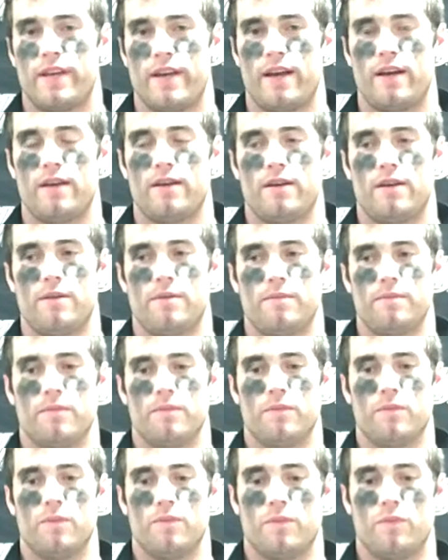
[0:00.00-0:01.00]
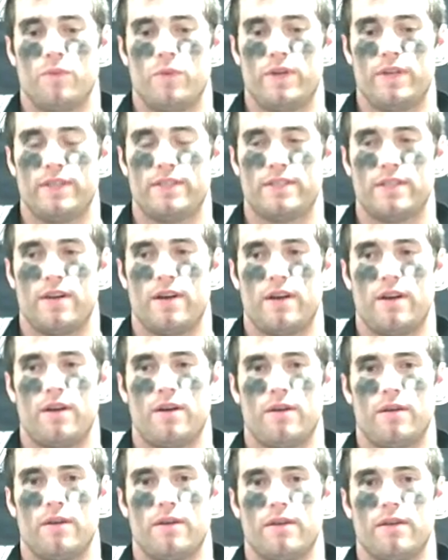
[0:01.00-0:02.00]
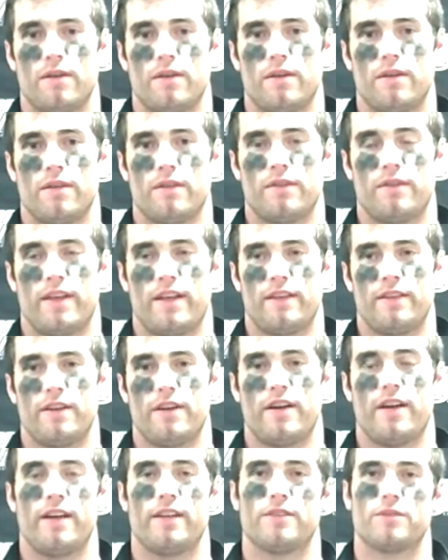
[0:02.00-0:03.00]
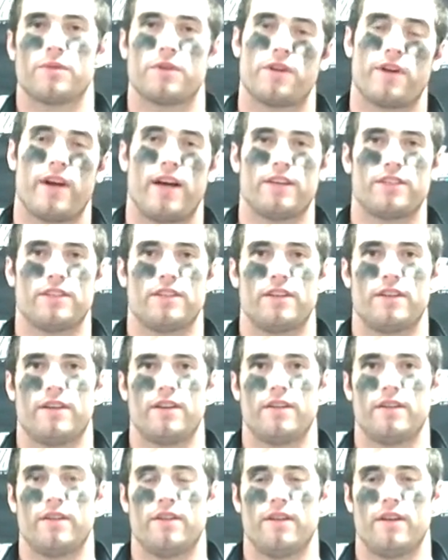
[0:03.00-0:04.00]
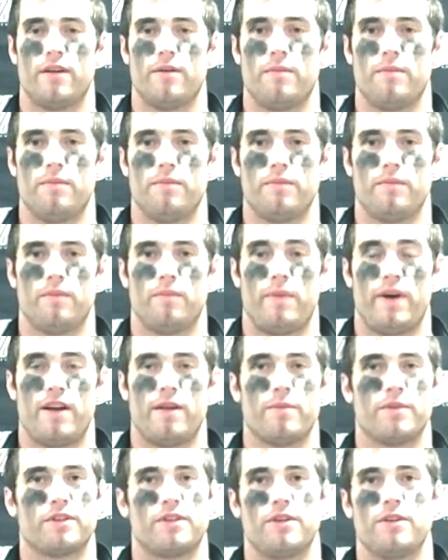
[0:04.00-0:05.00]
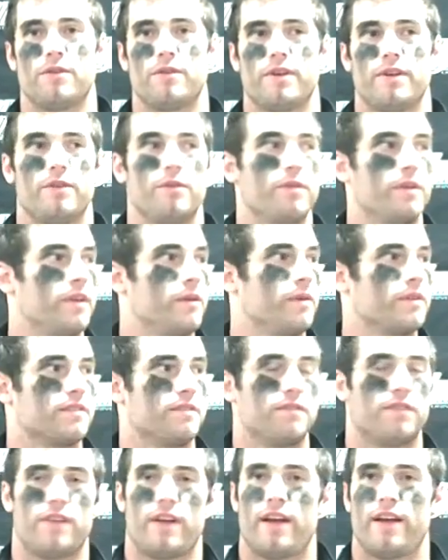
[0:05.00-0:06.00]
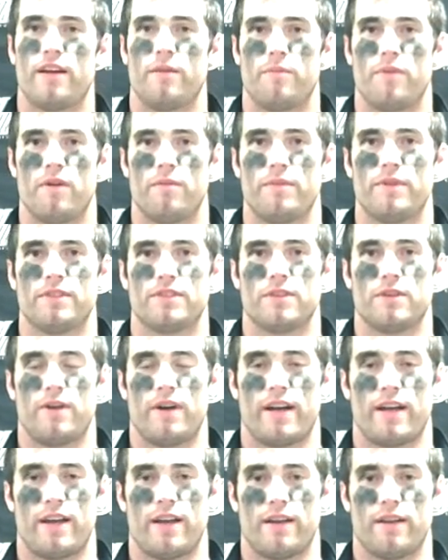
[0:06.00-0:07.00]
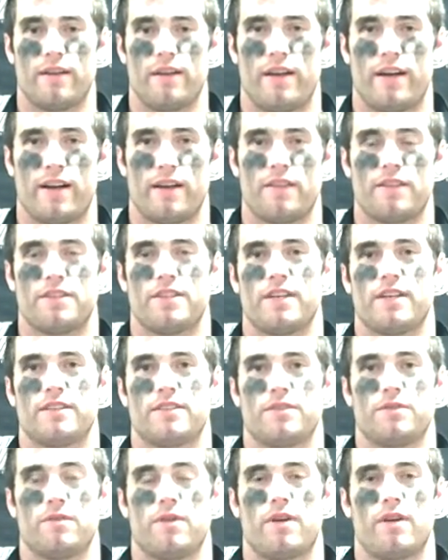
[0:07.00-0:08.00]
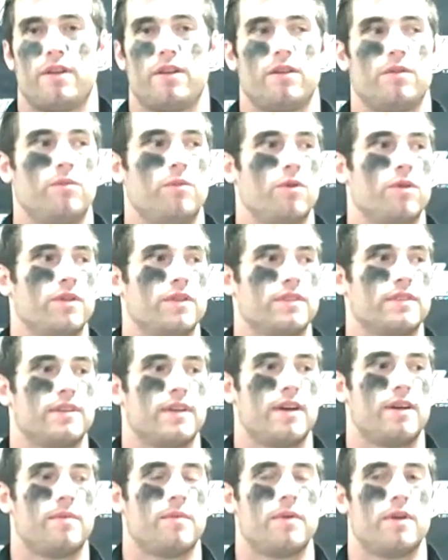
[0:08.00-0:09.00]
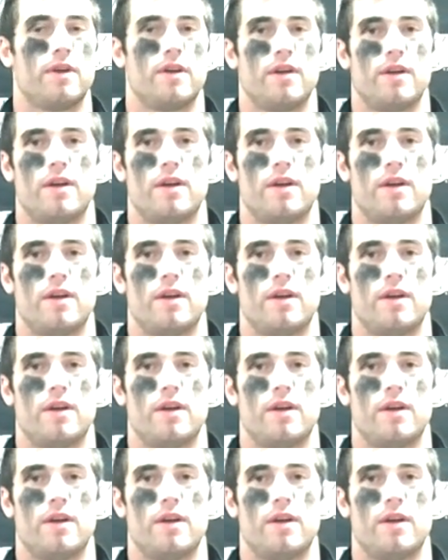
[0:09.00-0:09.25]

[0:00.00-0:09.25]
Yeah, um, we saw that their ends were crashing, and um, my number two read really wasn't flying up on me, so I got a, I got the chance to run a little more this time